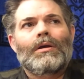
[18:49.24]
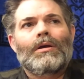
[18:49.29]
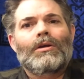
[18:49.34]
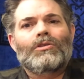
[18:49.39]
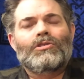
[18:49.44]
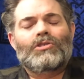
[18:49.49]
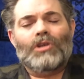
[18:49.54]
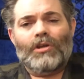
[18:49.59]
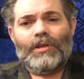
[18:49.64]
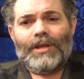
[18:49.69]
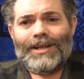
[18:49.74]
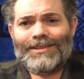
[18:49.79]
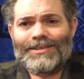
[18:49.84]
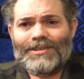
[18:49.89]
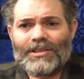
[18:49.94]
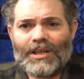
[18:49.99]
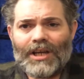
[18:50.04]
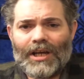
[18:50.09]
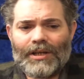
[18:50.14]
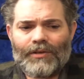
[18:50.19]
So
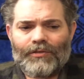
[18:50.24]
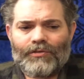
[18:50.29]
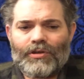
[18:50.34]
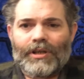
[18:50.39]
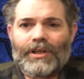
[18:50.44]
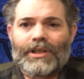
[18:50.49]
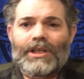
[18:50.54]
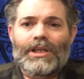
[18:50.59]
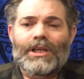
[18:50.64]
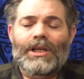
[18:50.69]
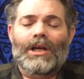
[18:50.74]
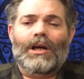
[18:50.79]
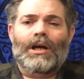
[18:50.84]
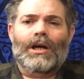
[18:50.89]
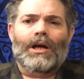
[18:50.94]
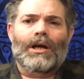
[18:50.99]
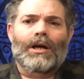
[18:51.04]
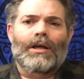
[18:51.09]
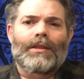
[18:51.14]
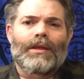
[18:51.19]
that's kind of tricky.
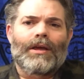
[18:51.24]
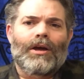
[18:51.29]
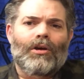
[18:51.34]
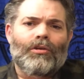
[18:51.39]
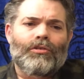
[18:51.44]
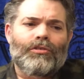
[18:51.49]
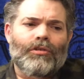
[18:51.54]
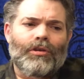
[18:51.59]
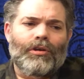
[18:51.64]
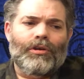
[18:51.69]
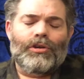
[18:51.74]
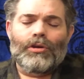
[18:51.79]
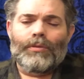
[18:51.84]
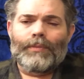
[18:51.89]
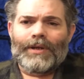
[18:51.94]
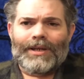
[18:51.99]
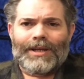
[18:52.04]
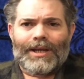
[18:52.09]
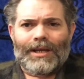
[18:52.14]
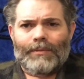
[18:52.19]
Also, a
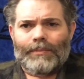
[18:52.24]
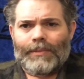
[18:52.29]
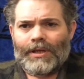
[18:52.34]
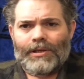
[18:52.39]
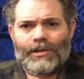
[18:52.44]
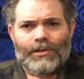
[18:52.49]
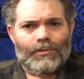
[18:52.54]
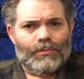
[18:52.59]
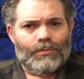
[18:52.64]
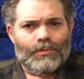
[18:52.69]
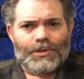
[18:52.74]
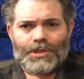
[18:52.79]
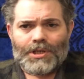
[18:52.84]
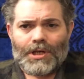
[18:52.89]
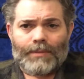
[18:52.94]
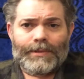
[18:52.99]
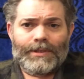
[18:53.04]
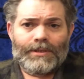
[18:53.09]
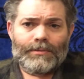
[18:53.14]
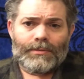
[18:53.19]
human can't make you a
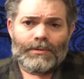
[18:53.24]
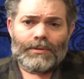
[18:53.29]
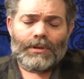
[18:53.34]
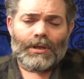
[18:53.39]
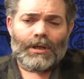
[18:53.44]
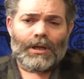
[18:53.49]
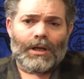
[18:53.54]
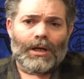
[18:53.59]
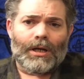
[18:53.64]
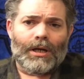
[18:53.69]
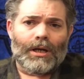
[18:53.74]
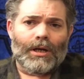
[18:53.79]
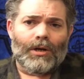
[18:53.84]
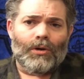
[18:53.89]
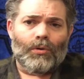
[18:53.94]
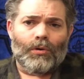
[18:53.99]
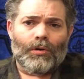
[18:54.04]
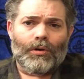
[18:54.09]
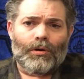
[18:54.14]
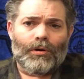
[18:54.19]
shaman,
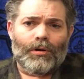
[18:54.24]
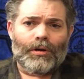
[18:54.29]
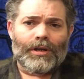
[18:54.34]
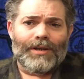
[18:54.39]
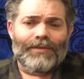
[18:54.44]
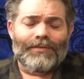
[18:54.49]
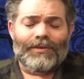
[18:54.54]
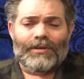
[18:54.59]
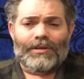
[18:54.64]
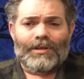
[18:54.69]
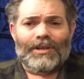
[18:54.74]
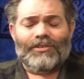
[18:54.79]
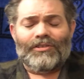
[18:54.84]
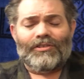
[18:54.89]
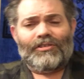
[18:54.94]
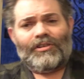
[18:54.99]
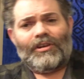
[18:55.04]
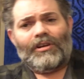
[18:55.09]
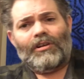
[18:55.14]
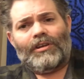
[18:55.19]
or even
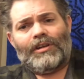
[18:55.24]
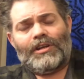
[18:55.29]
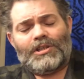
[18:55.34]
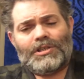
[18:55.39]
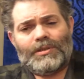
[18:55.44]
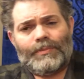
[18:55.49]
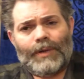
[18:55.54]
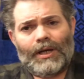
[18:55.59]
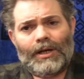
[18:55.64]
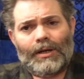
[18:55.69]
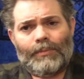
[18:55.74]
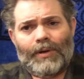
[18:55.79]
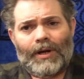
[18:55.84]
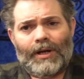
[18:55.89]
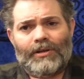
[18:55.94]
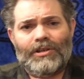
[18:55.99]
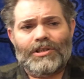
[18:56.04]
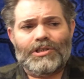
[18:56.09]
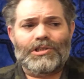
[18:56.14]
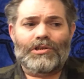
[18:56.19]
necessarily a shamanic
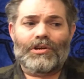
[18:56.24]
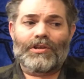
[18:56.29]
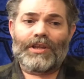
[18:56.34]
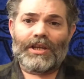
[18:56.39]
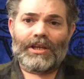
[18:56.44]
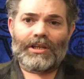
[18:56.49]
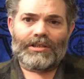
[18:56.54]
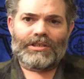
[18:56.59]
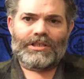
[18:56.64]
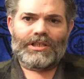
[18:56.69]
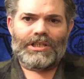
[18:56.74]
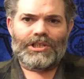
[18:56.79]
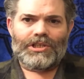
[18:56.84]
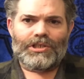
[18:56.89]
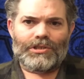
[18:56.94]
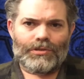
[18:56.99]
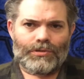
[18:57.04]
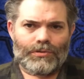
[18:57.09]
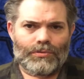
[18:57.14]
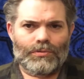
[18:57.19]
practitioner. They can teach
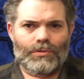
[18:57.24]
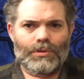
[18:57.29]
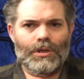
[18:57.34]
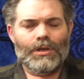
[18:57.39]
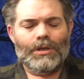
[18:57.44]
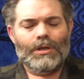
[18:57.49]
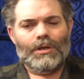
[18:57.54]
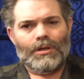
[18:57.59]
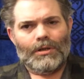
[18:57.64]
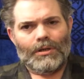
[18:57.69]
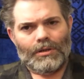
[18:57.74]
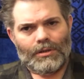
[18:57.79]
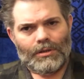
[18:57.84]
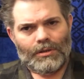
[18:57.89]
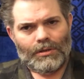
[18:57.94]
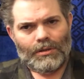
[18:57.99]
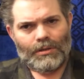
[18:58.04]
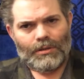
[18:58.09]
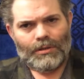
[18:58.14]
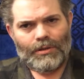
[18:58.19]
you
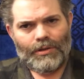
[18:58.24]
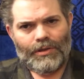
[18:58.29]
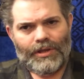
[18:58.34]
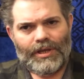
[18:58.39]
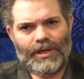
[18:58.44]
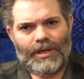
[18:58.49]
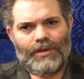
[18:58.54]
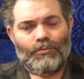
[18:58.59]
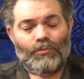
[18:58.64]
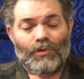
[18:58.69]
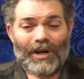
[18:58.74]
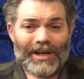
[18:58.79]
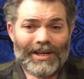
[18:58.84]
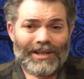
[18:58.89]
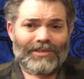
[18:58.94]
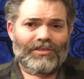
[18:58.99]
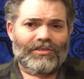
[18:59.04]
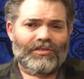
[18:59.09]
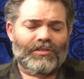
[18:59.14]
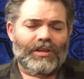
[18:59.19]
the
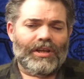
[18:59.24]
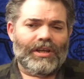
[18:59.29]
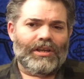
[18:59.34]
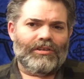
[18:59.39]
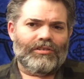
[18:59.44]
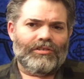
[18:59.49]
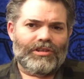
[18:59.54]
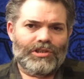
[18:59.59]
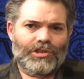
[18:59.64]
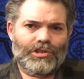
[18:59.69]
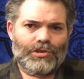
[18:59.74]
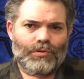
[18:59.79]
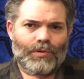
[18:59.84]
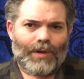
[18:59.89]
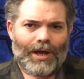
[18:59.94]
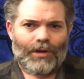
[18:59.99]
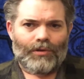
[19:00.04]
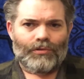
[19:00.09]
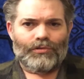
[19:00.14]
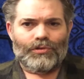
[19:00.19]
rites. They can teach you
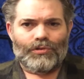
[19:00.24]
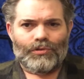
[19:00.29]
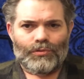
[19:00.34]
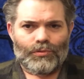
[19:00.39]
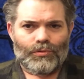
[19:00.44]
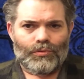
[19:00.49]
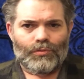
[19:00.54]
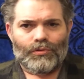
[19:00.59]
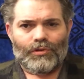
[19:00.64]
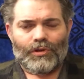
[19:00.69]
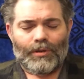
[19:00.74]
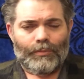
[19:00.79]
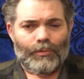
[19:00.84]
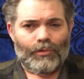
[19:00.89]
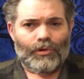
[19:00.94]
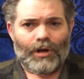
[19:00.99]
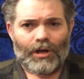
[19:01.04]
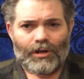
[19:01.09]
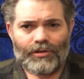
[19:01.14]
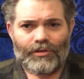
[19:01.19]
how to
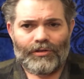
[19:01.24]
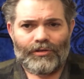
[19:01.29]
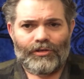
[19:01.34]
talk to the